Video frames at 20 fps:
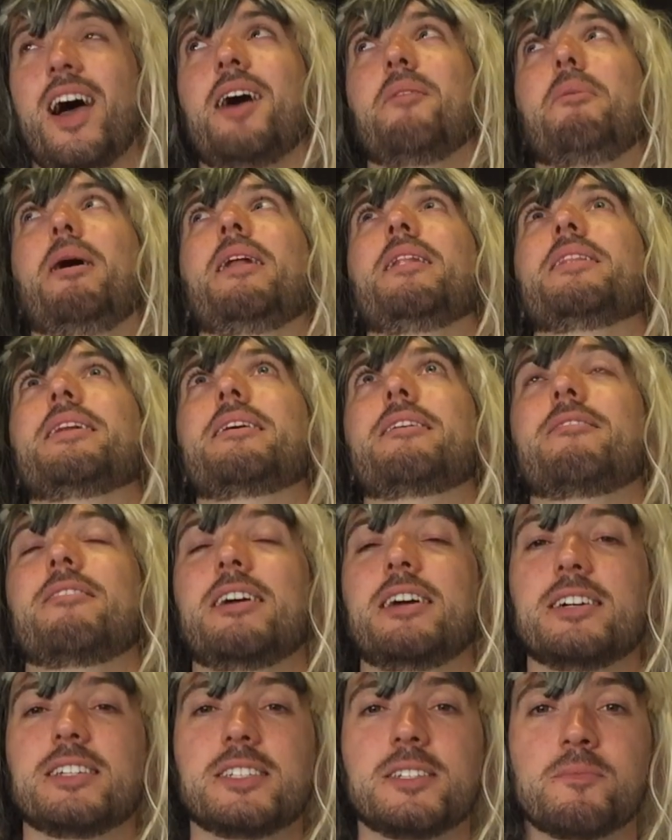I'm
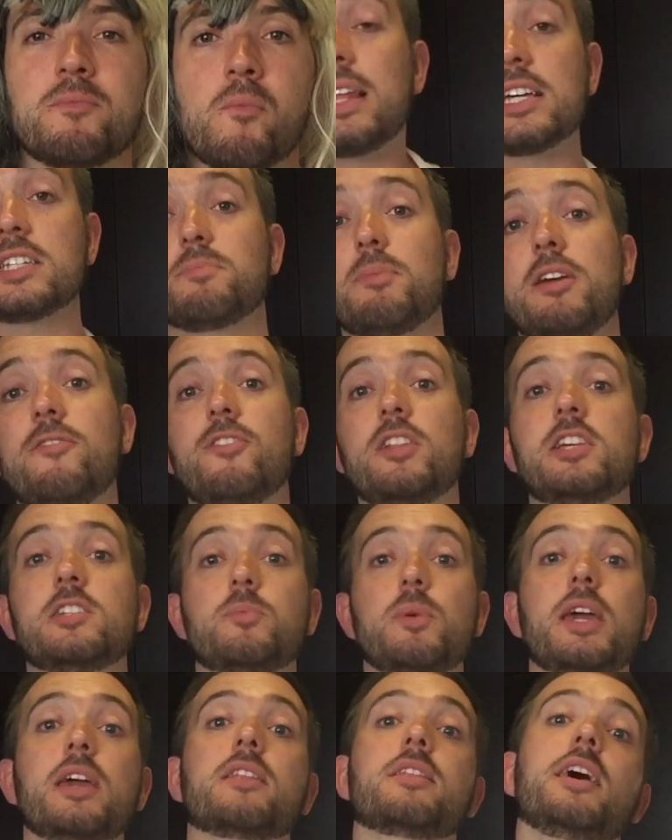hilarious. That's me for
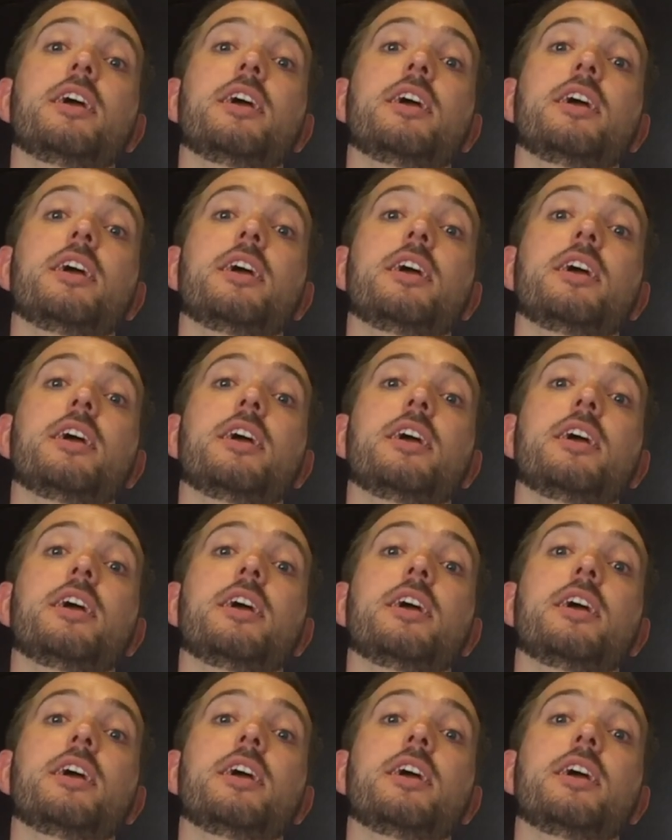this week.